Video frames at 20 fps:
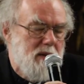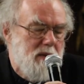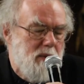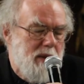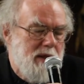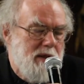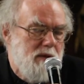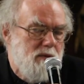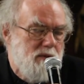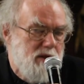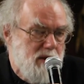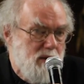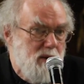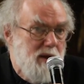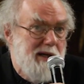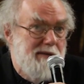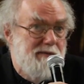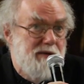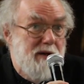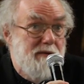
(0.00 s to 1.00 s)
when you do
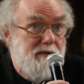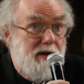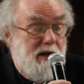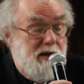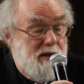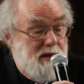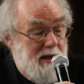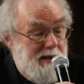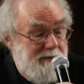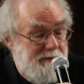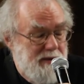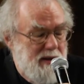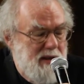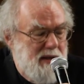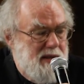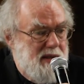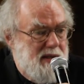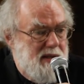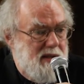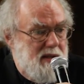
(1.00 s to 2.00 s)
live in a very
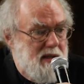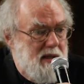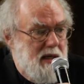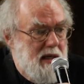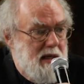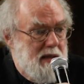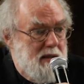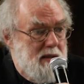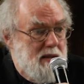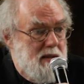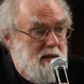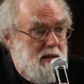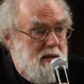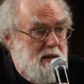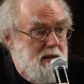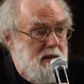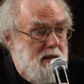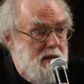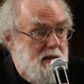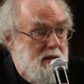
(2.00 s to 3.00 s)
diverse and
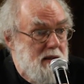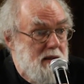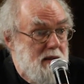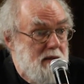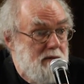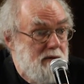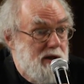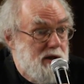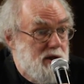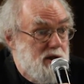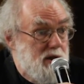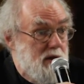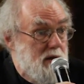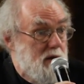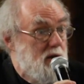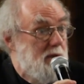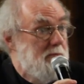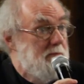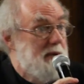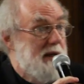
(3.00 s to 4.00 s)
rich and
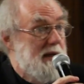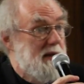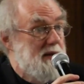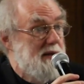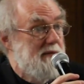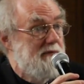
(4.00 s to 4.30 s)
complex